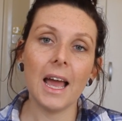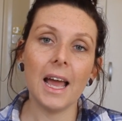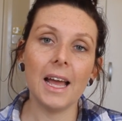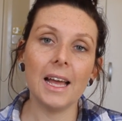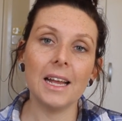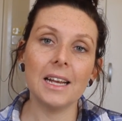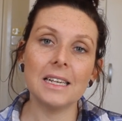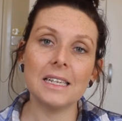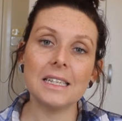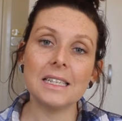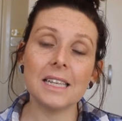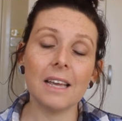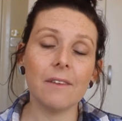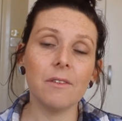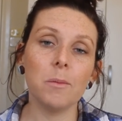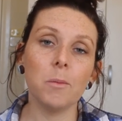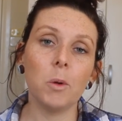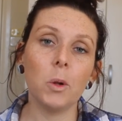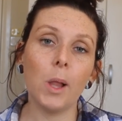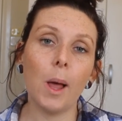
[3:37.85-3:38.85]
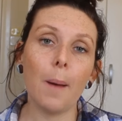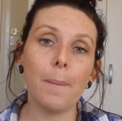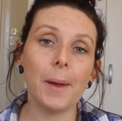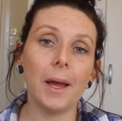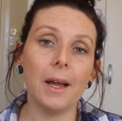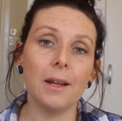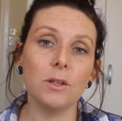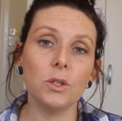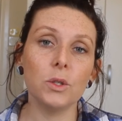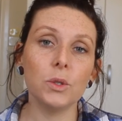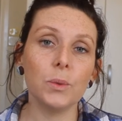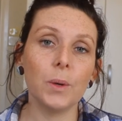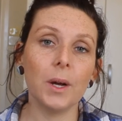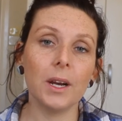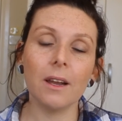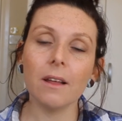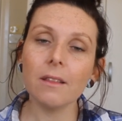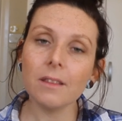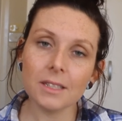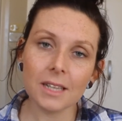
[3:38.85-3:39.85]
and save them all up and do
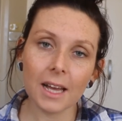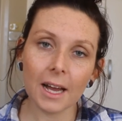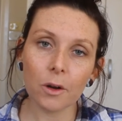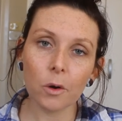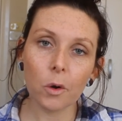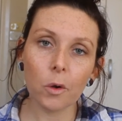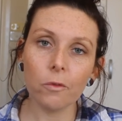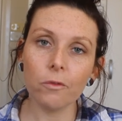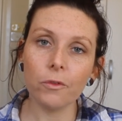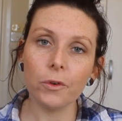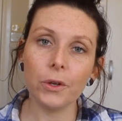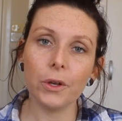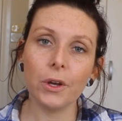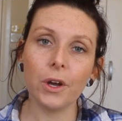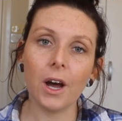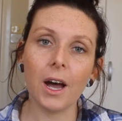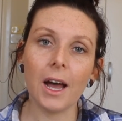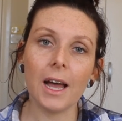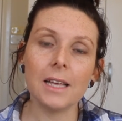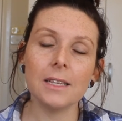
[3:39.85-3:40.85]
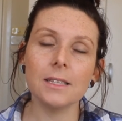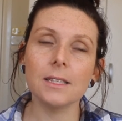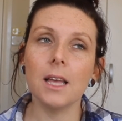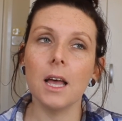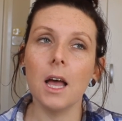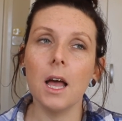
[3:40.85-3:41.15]
another tack haul for you guys.